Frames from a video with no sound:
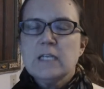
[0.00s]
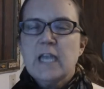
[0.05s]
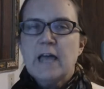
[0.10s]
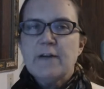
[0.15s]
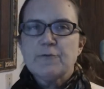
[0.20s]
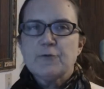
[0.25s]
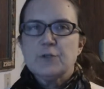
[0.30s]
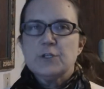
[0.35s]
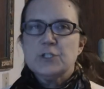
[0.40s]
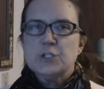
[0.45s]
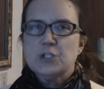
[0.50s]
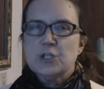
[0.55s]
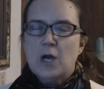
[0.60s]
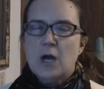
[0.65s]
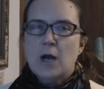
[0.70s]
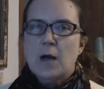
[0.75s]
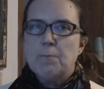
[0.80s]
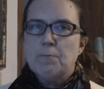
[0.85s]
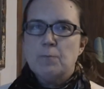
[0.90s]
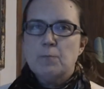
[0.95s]
leverage
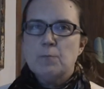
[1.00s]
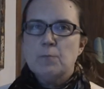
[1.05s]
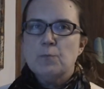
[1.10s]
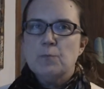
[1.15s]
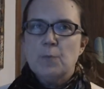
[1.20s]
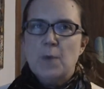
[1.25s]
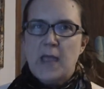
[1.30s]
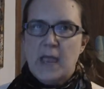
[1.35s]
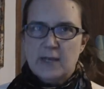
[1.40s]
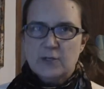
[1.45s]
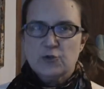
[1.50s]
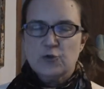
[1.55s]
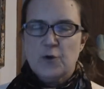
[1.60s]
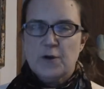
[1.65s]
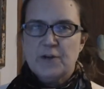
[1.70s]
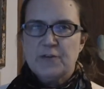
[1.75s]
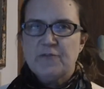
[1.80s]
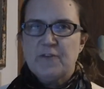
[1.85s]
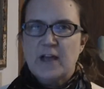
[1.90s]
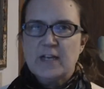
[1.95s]
um,
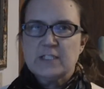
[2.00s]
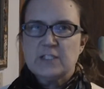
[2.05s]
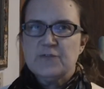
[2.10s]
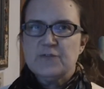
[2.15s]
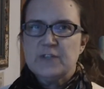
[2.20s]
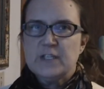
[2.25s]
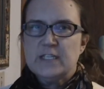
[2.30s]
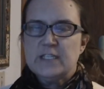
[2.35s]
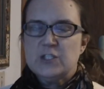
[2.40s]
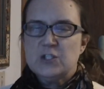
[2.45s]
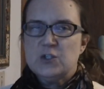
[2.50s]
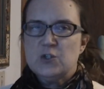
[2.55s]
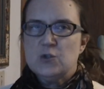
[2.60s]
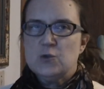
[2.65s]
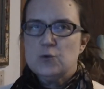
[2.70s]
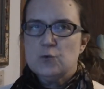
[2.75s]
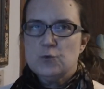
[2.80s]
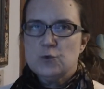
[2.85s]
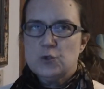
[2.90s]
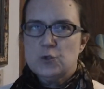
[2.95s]
Android effectively to,